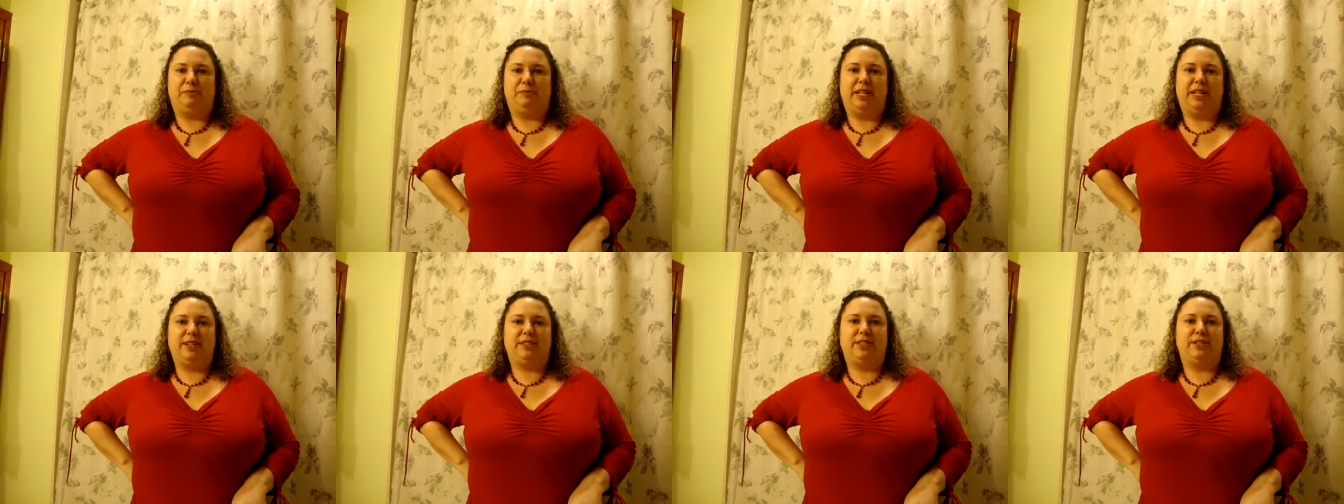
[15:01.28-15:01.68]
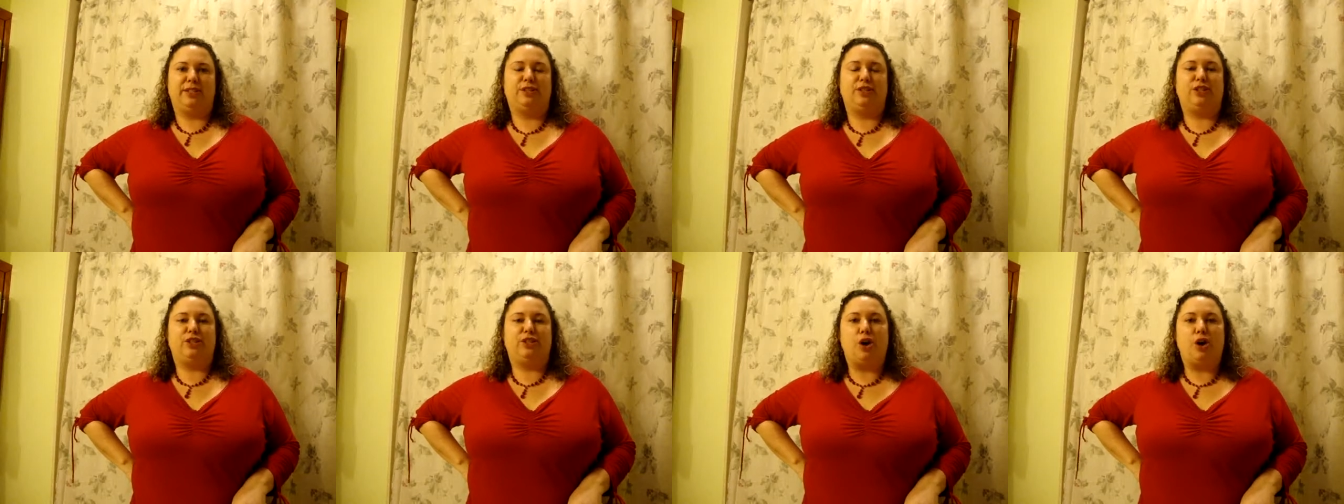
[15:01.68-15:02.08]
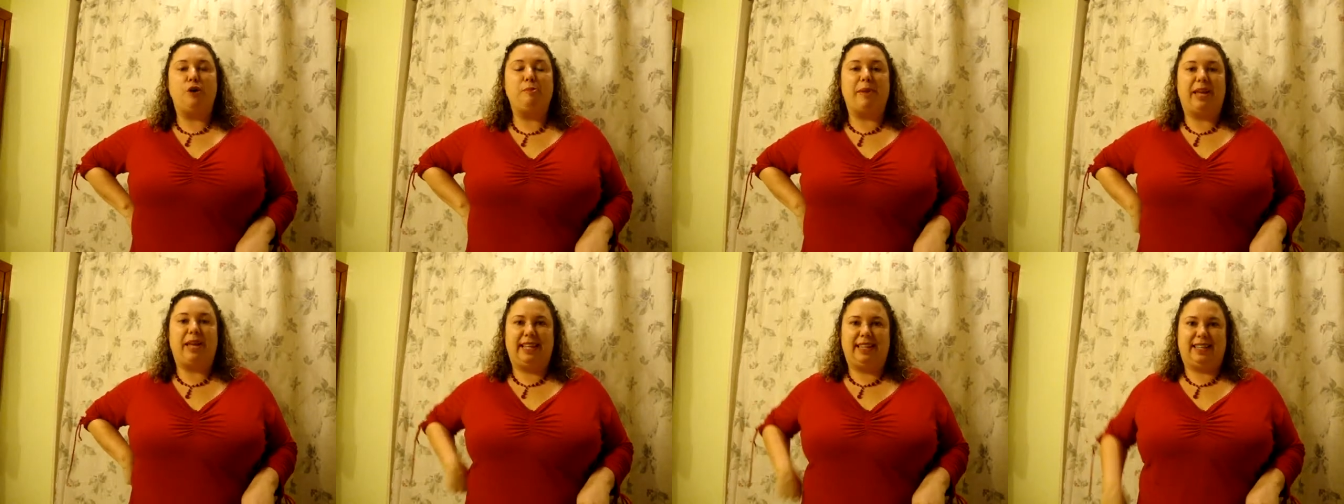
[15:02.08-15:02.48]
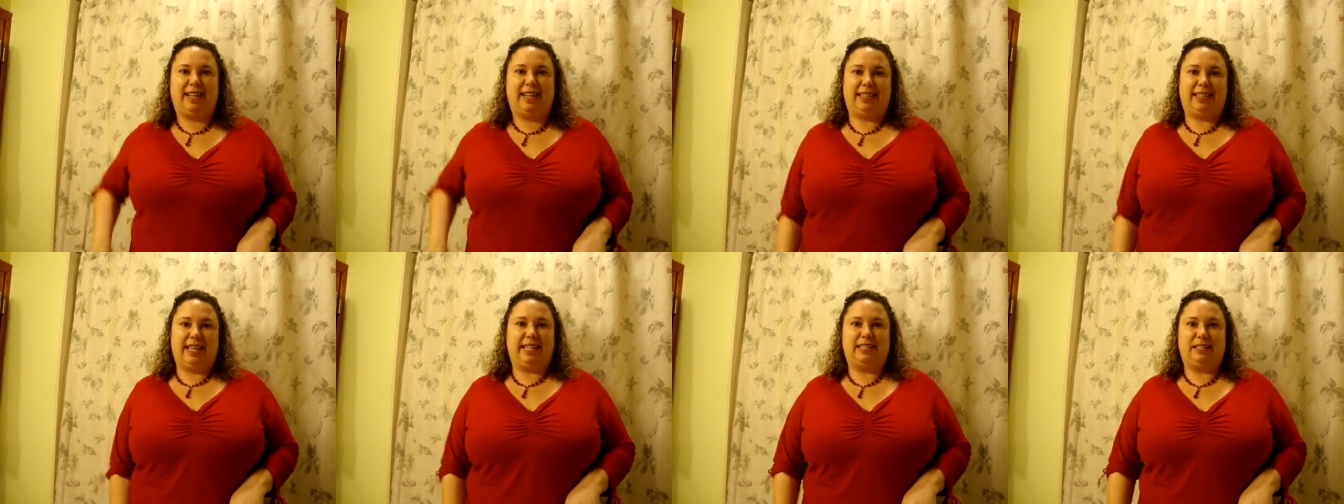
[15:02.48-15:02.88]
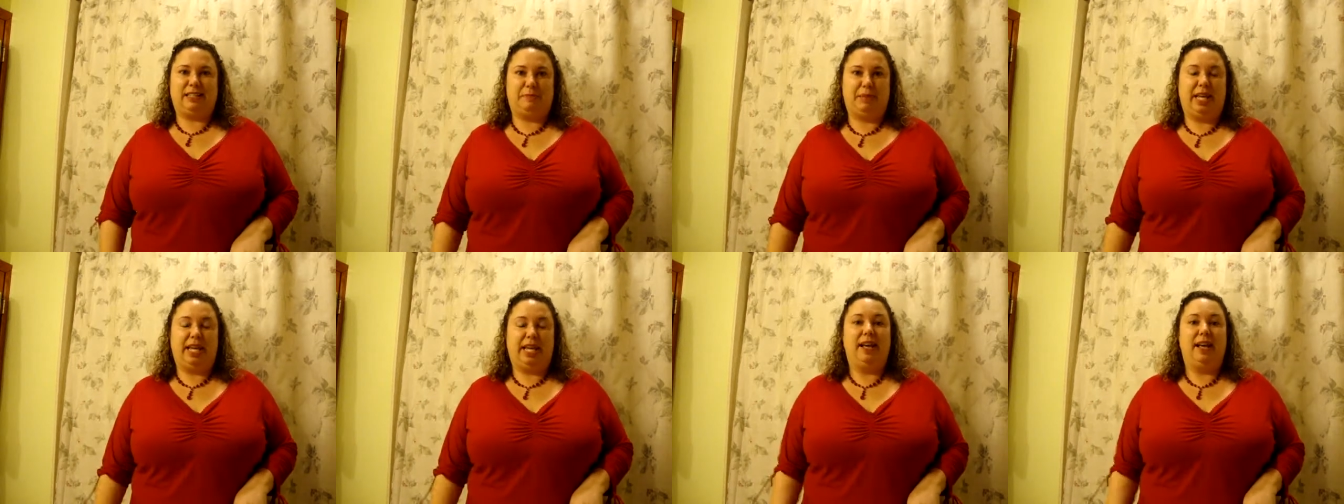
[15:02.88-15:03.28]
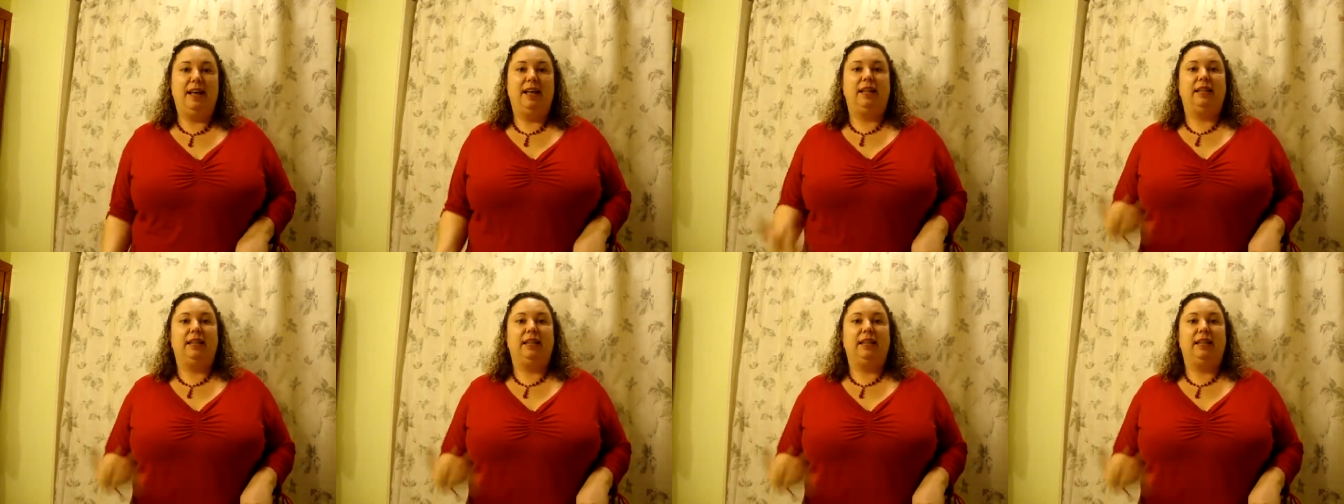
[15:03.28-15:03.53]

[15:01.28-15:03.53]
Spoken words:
because there's so many that I'd like to meet.